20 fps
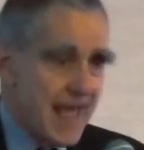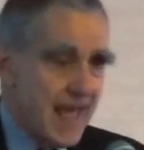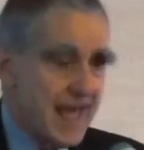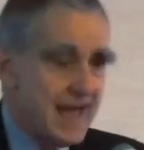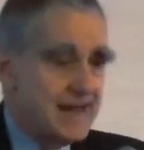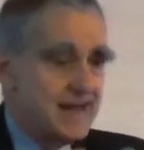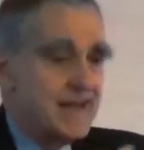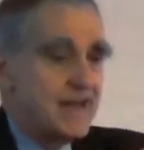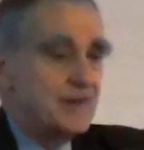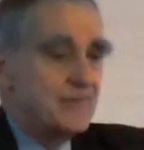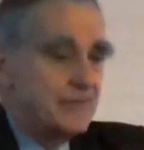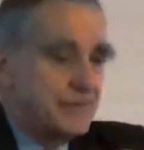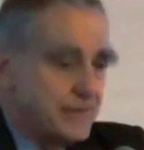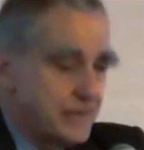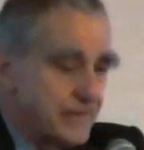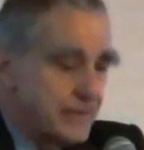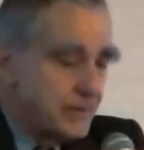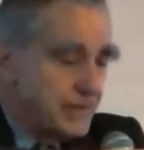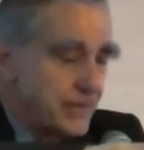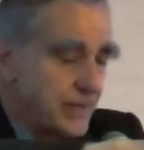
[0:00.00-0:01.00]
And
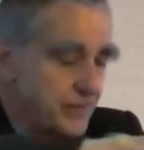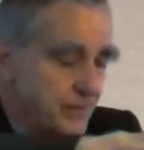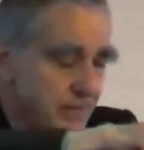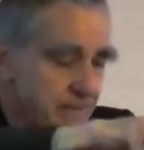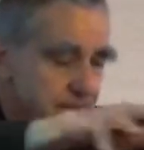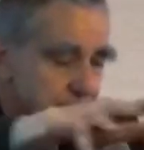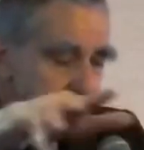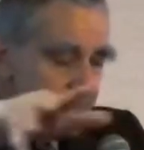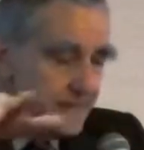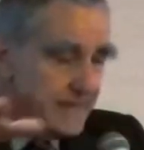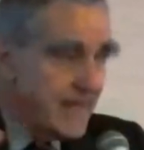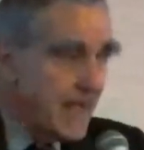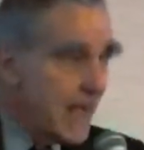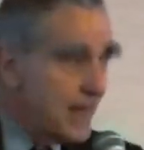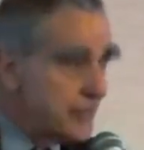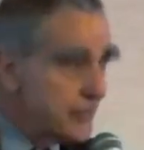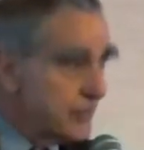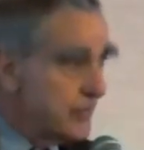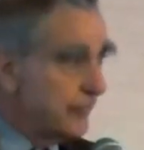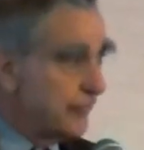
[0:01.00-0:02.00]
they would
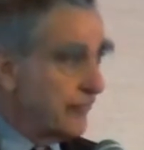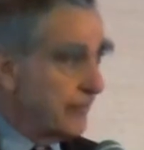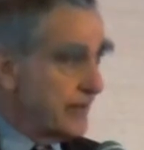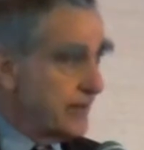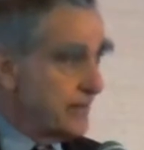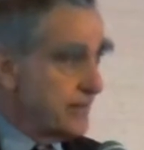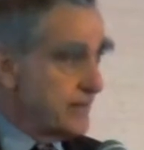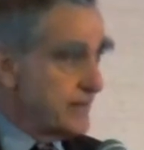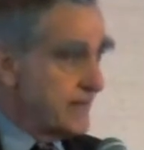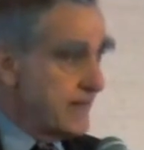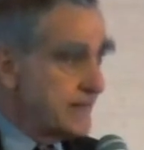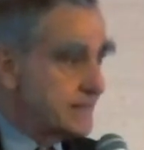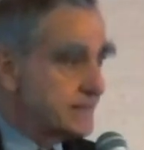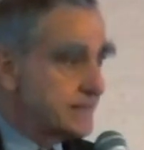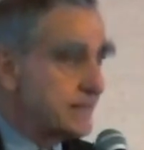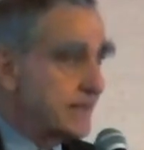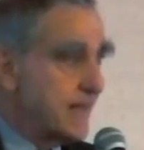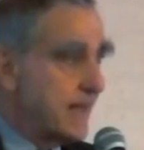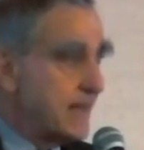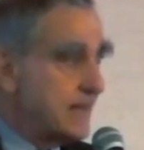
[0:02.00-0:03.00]
gather in front of the
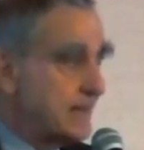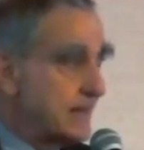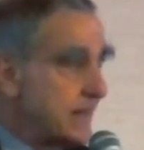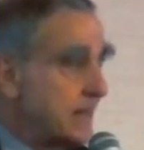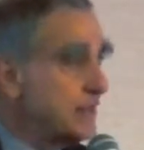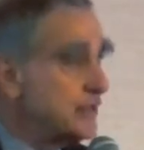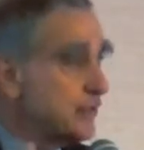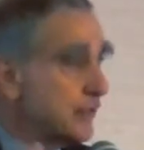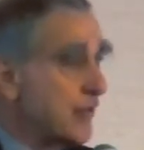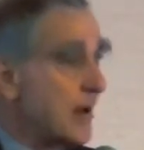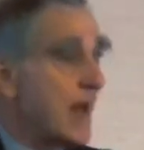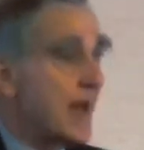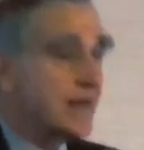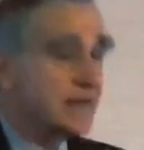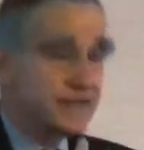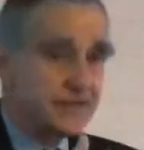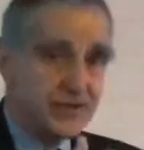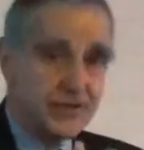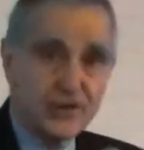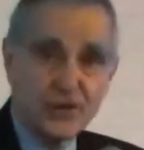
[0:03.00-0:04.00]
desk and
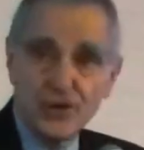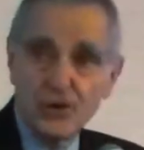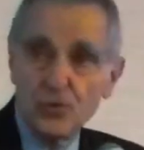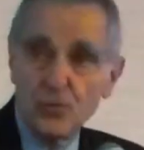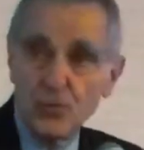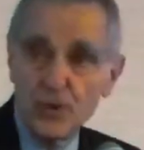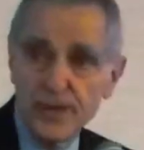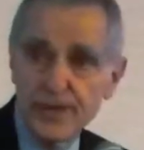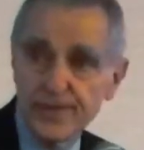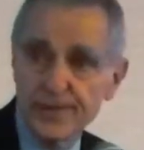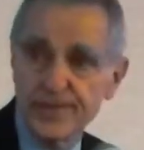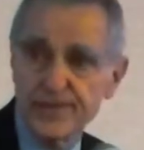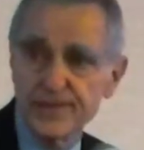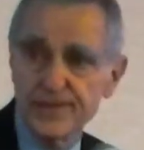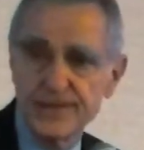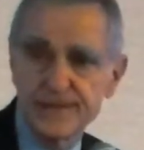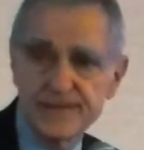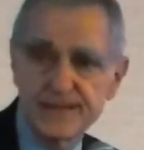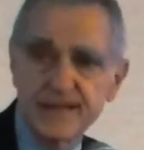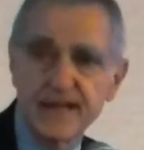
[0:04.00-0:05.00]
interact with
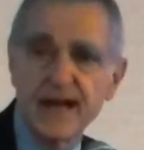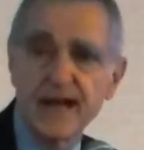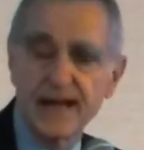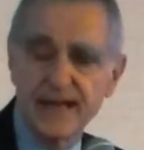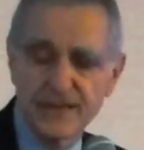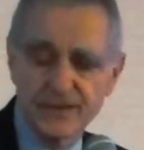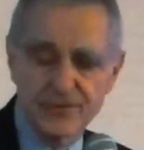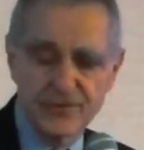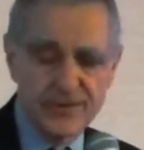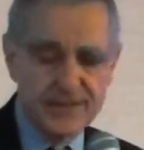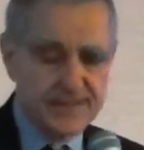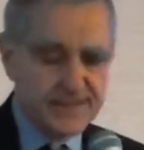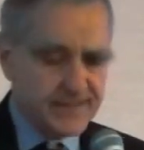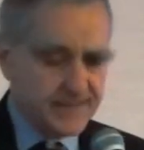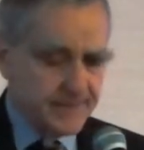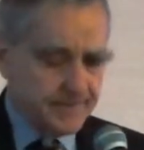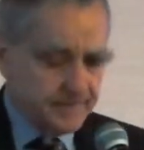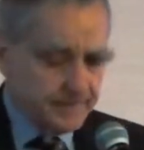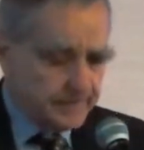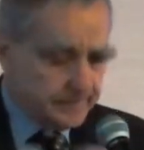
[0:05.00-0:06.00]
the
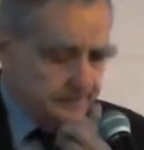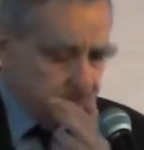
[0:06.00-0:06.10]
psychiatrist.